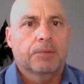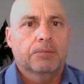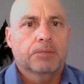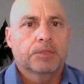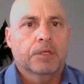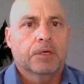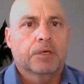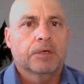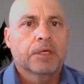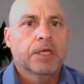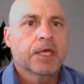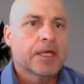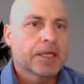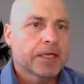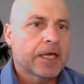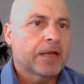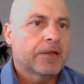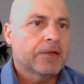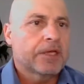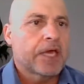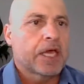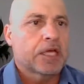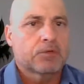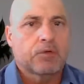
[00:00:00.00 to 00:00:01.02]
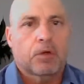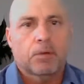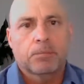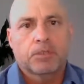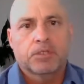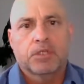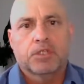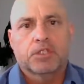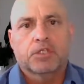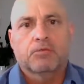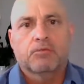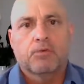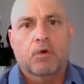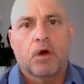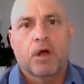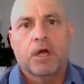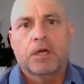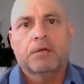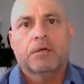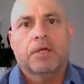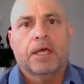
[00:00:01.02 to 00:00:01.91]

So getting the cash flow position right